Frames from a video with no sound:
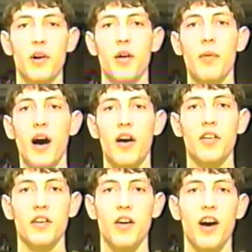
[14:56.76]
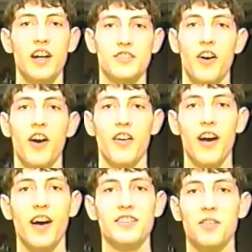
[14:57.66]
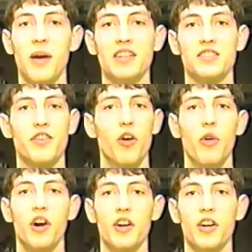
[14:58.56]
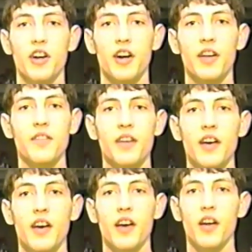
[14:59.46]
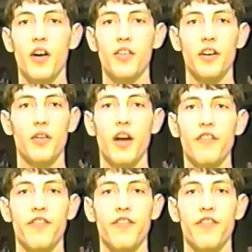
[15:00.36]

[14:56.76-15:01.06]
come out and you know ask for autographs. It makes us feel real good. You know they're great